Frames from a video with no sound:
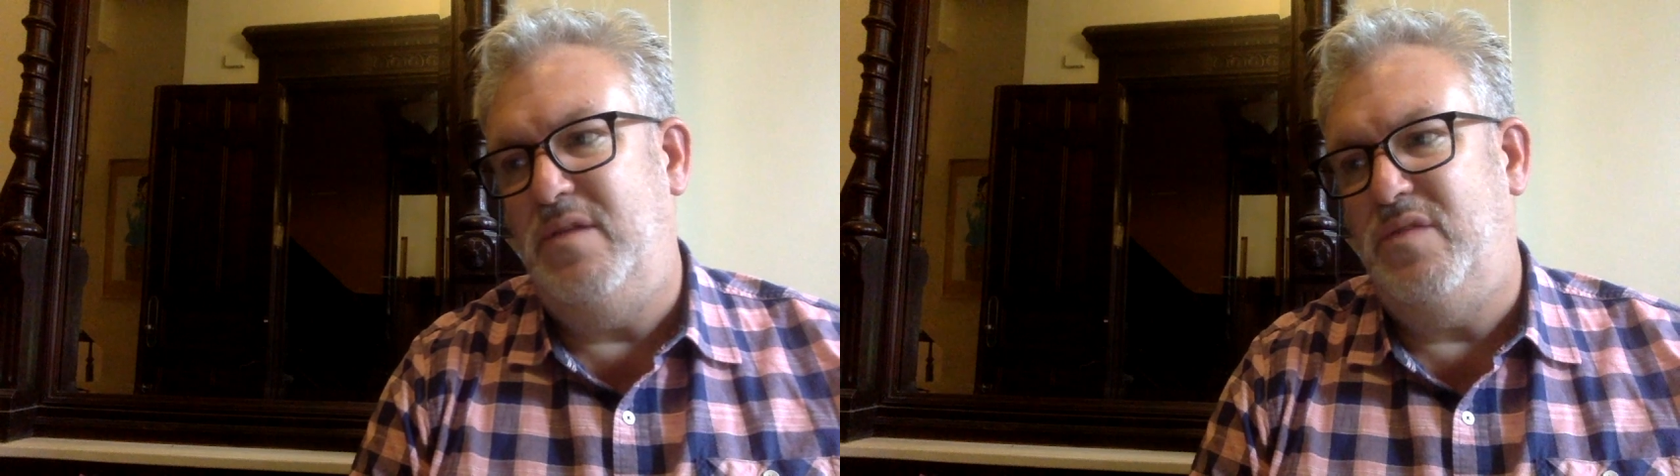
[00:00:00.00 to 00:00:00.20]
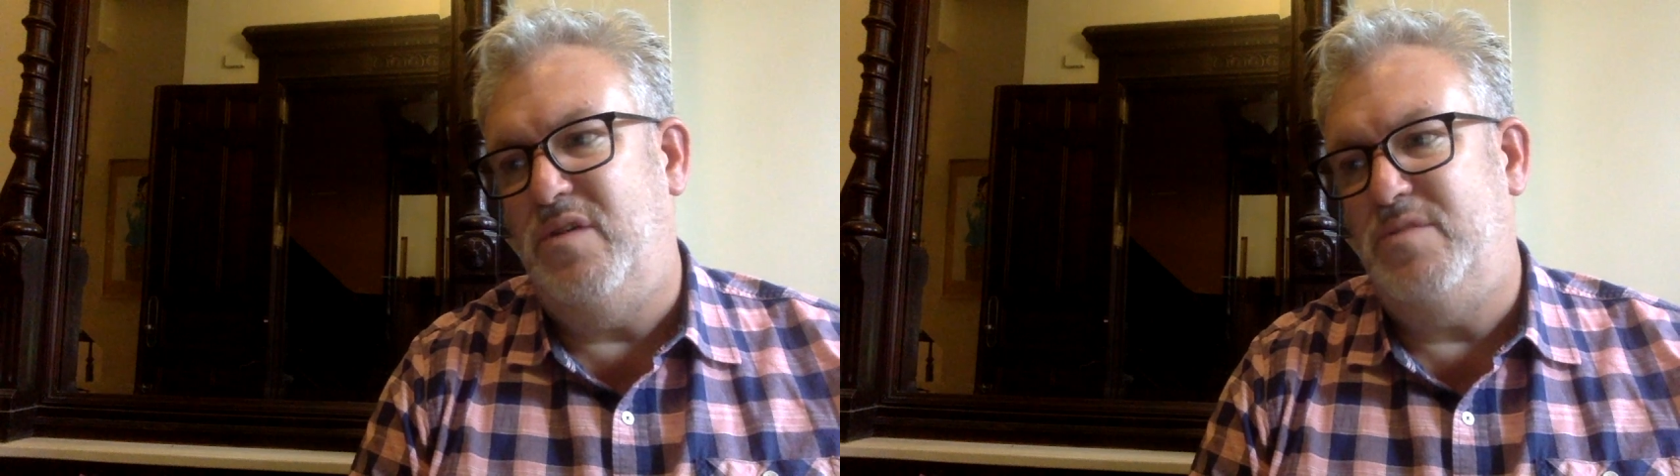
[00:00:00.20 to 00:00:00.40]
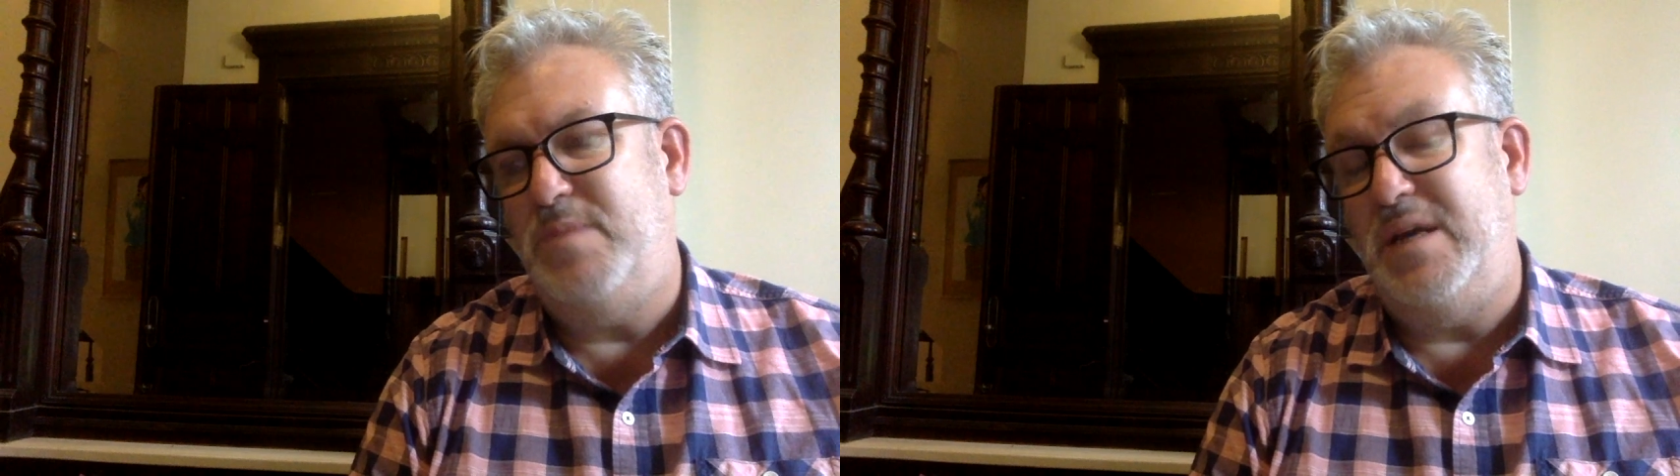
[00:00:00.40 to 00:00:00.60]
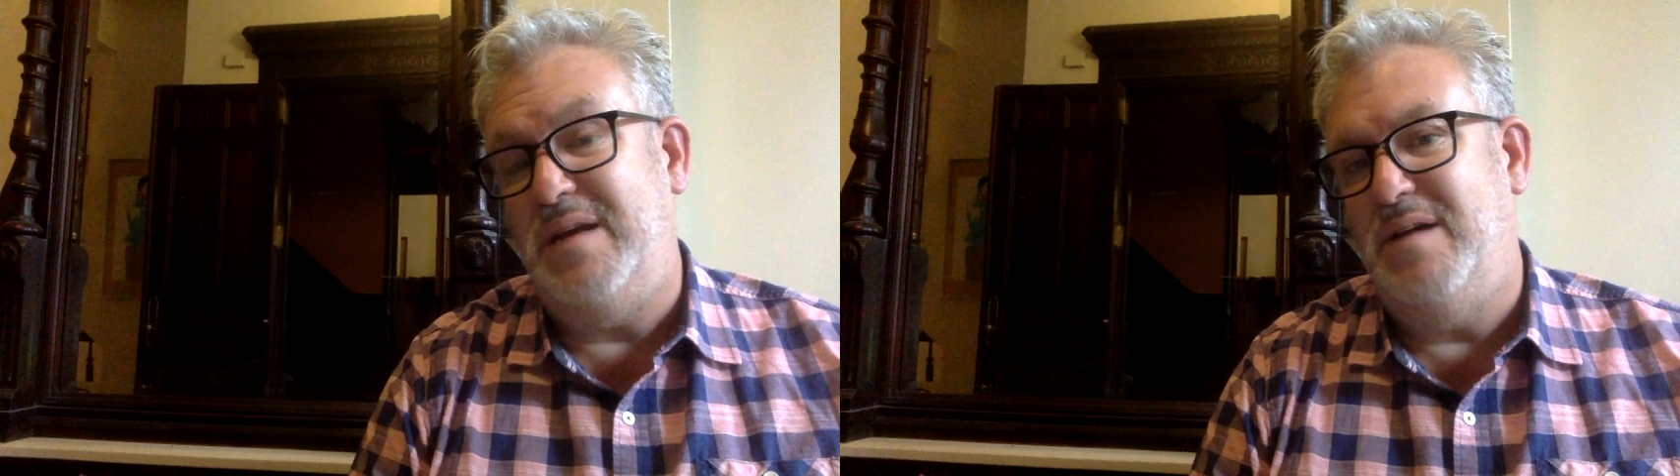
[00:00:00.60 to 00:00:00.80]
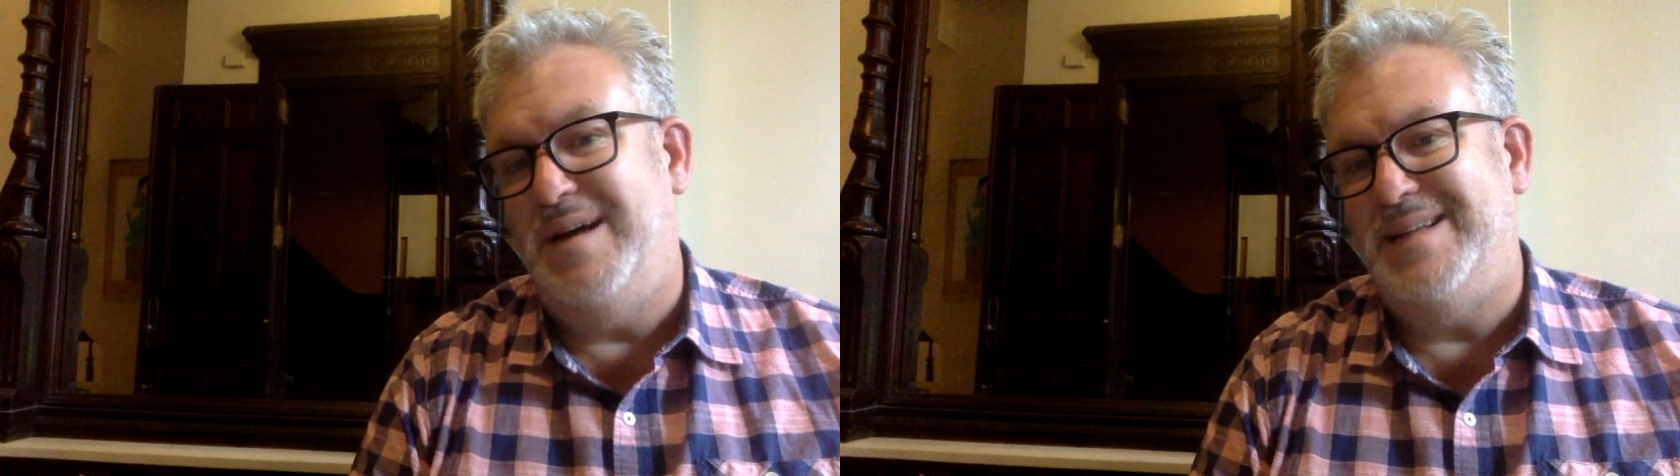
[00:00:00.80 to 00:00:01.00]
as far as
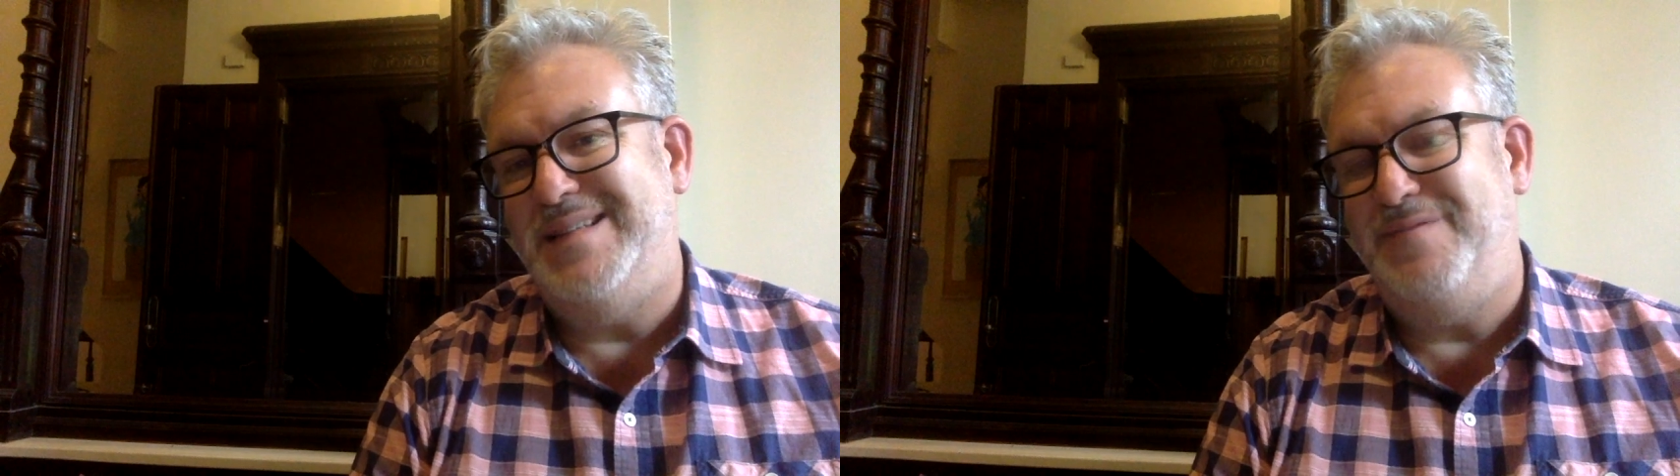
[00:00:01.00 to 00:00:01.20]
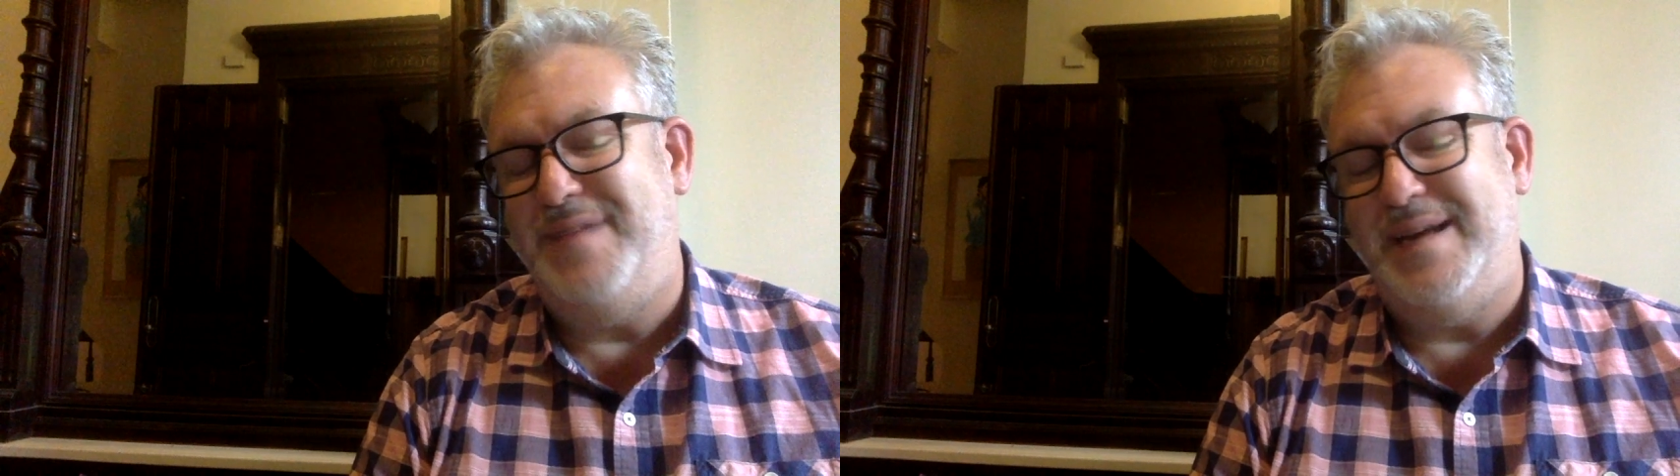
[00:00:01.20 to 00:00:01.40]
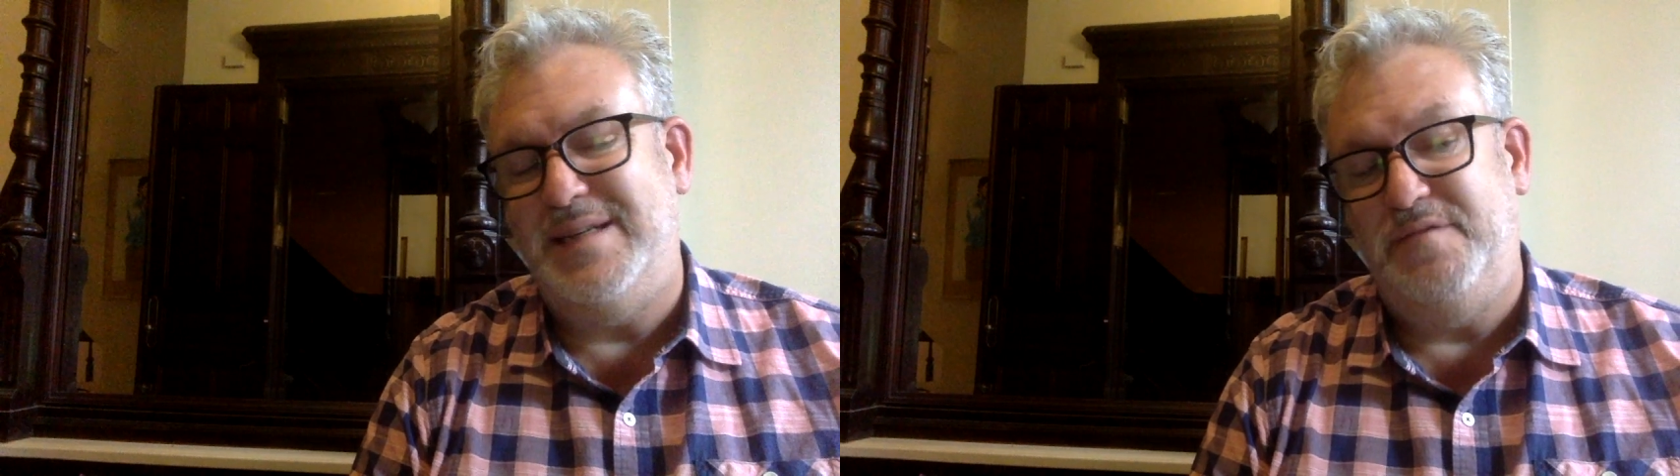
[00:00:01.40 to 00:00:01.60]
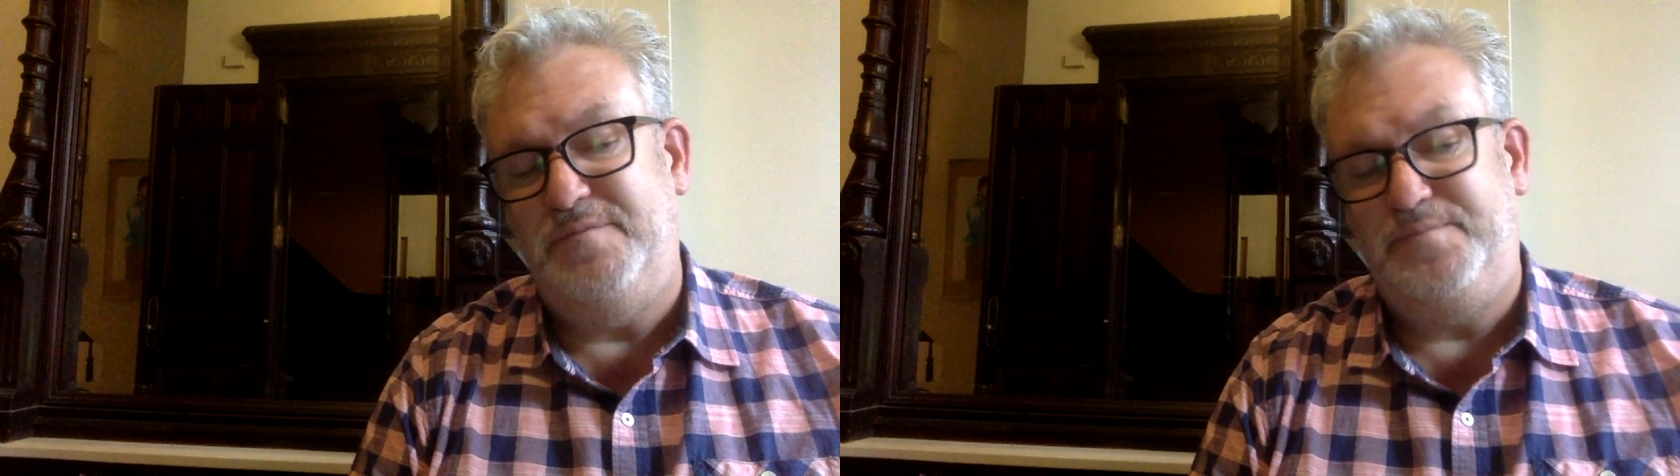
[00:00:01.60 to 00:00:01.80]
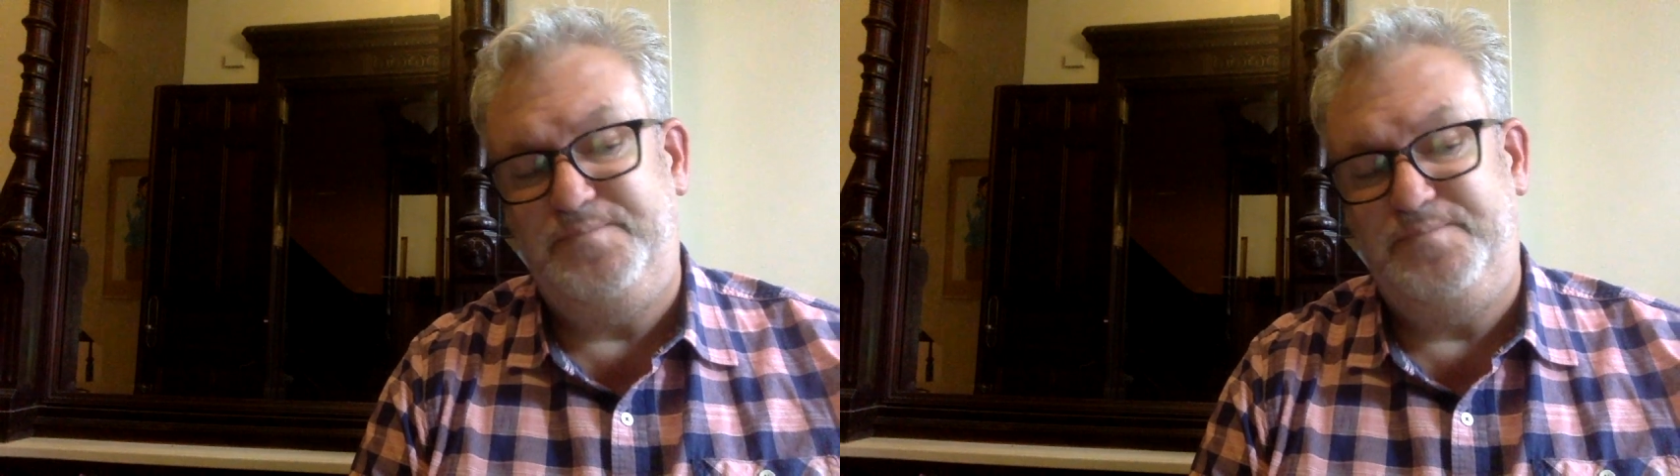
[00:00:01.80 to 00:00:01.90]
being cost effective.